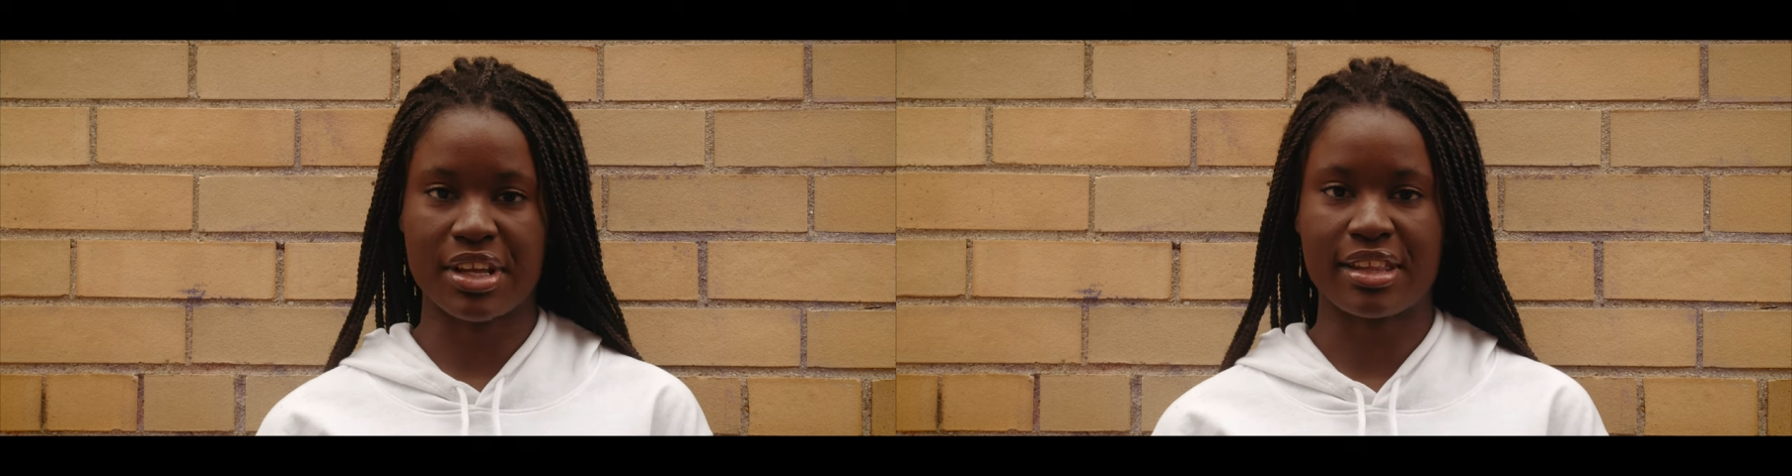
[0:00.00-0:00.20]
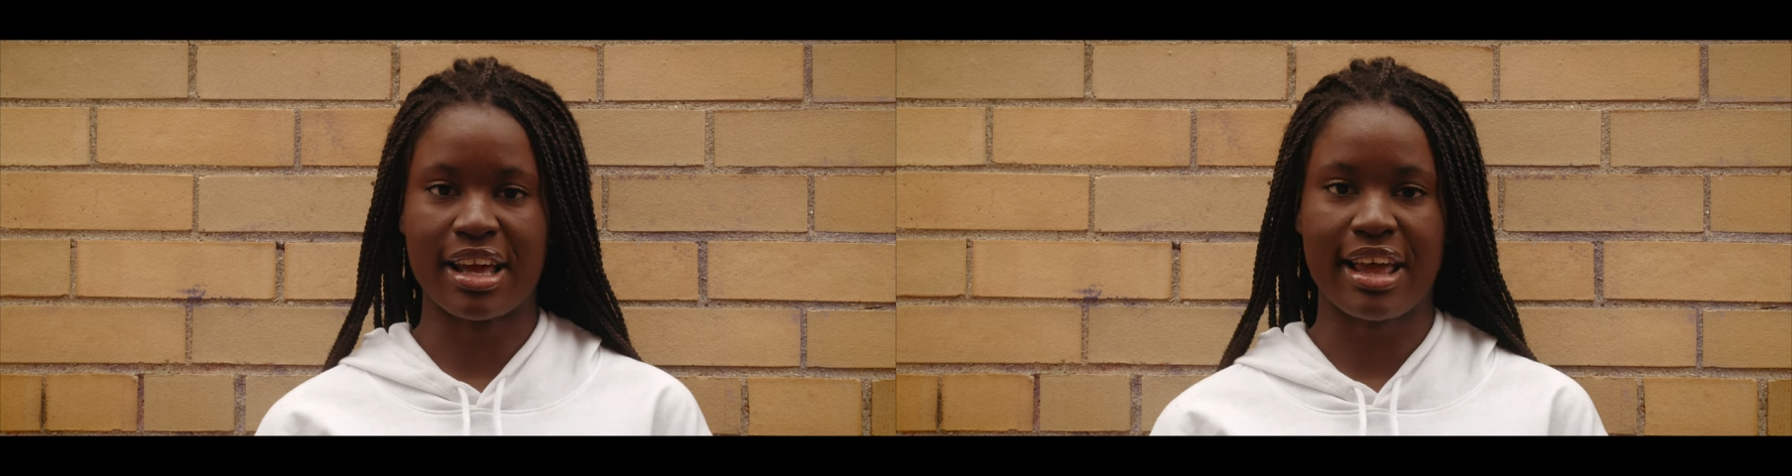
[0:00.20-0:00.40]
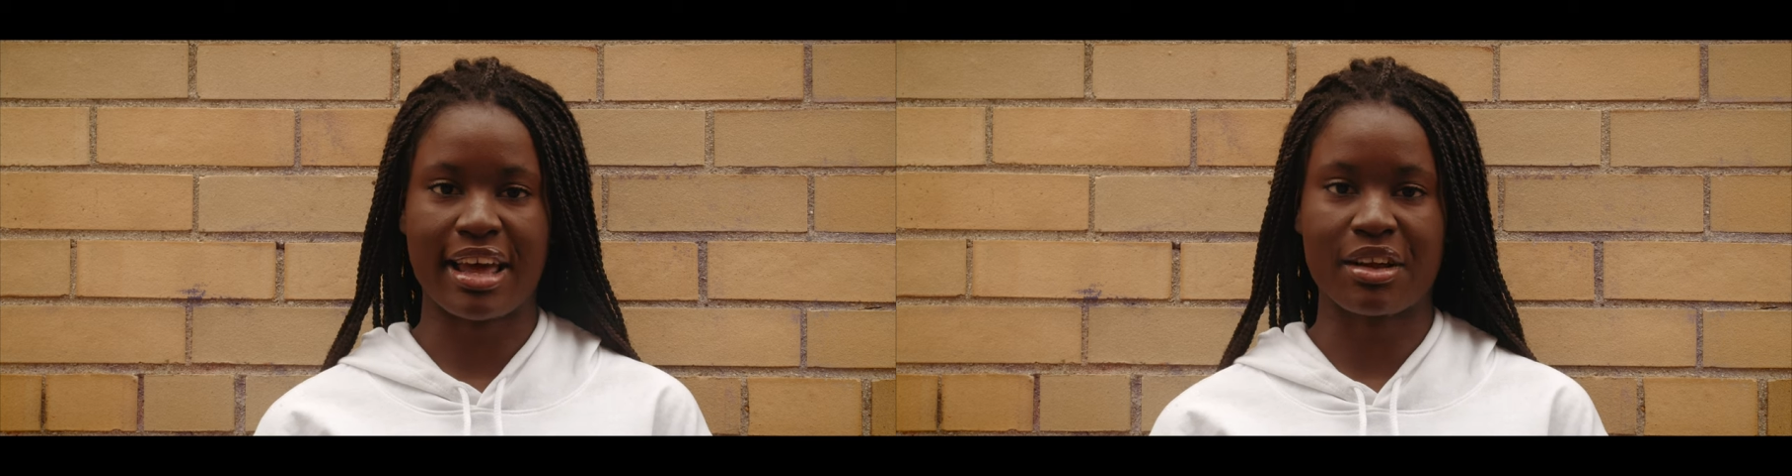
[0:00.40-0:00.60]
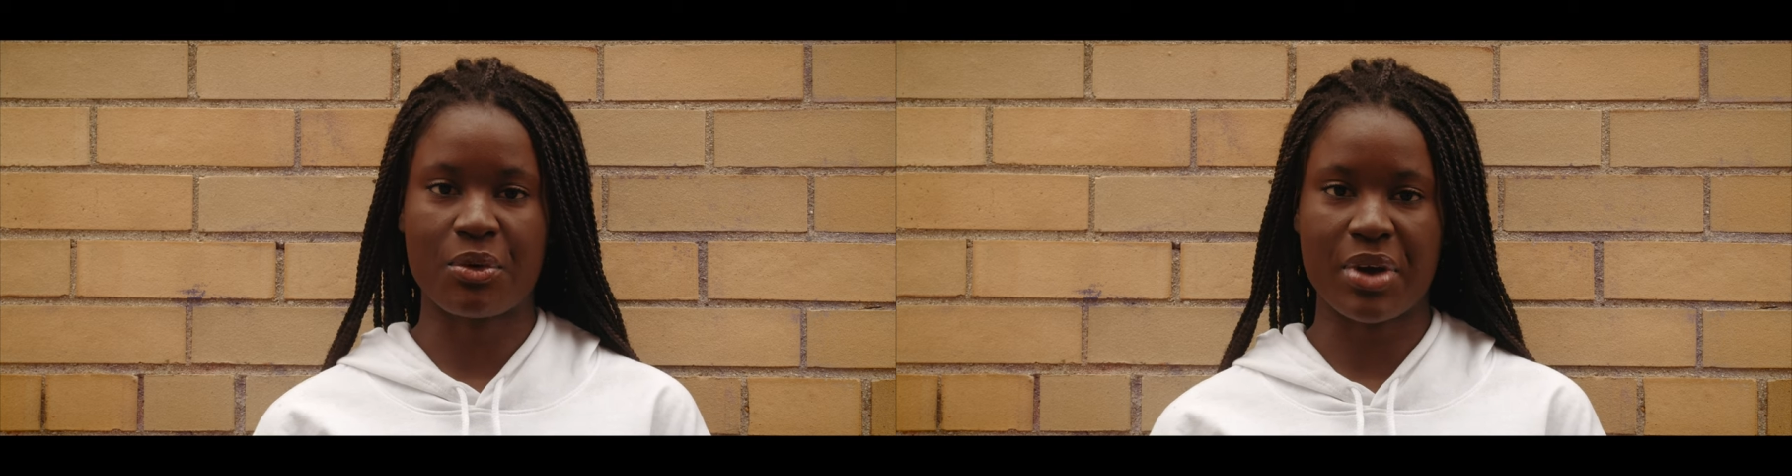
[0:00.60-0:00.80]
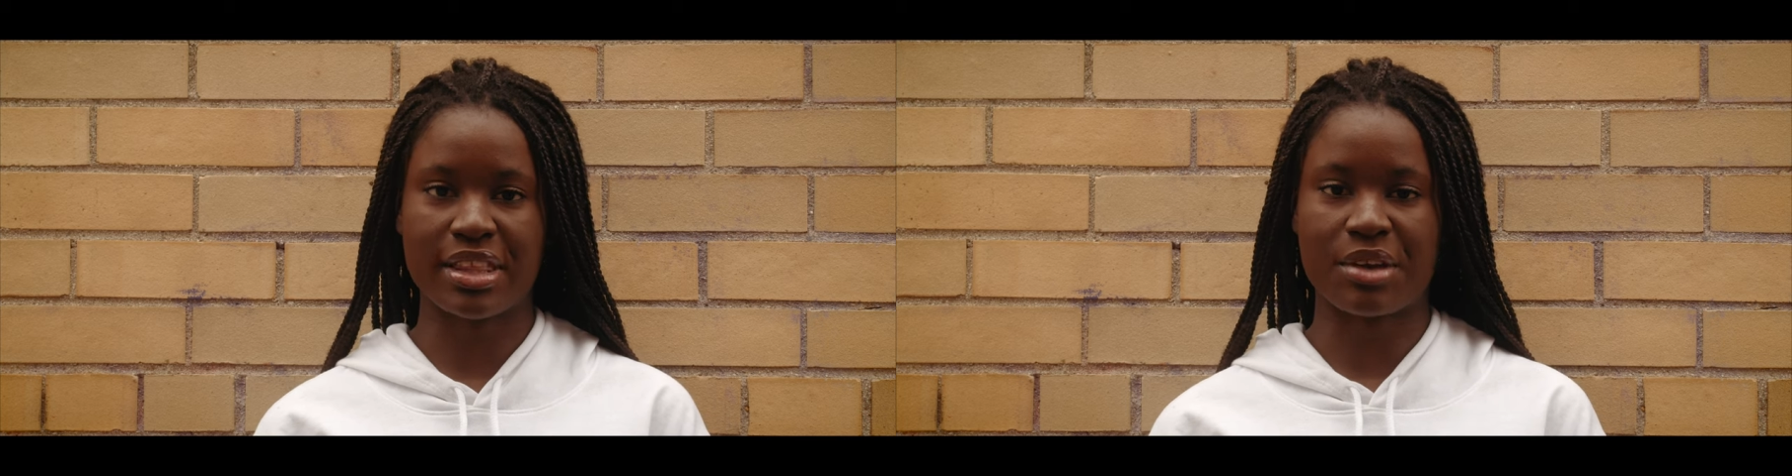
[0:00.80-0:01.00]
that had a
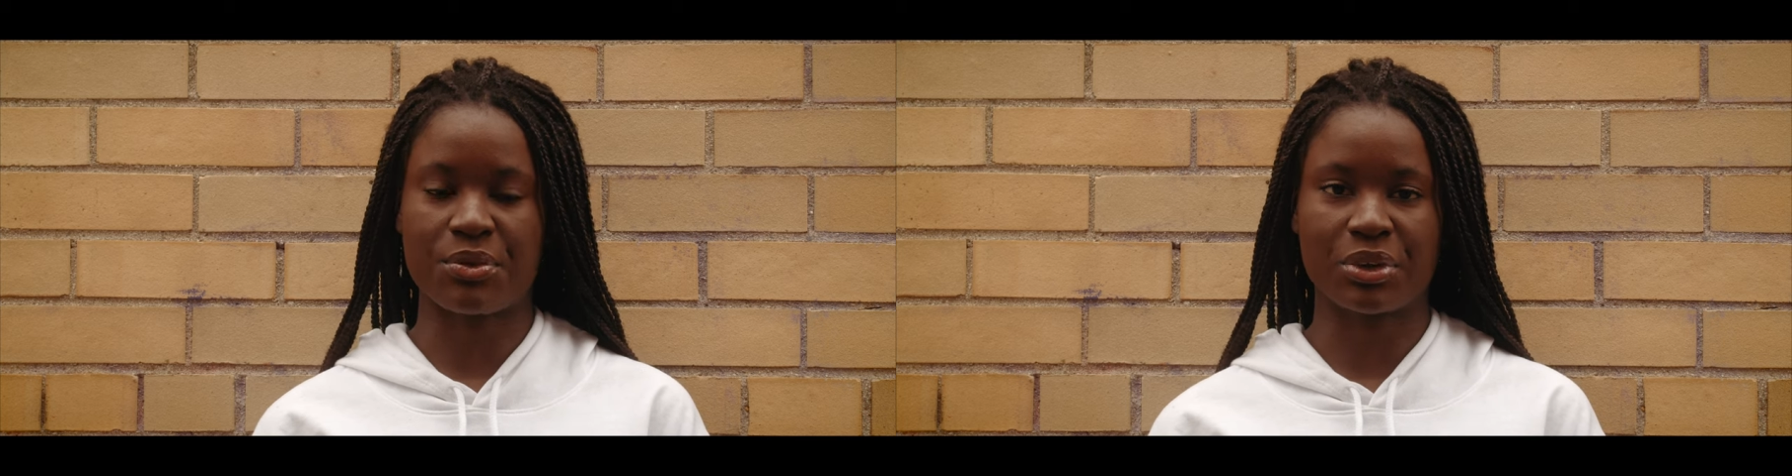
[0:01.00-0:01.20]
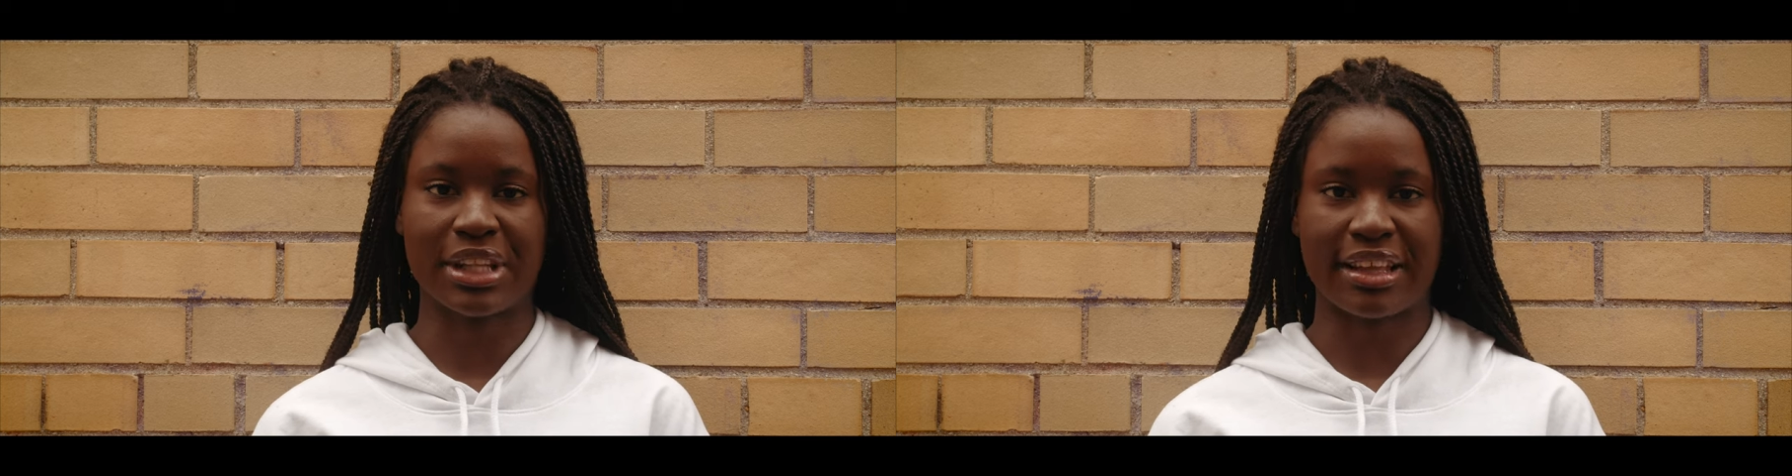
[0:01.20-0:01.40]
queen that ruled like